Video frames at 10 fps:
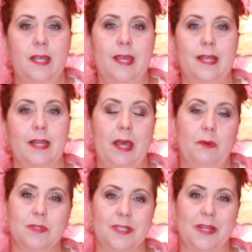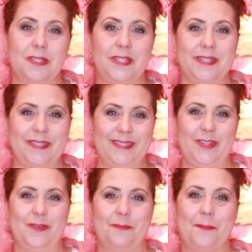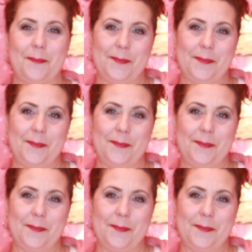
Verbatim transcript: and I will talk to you soon.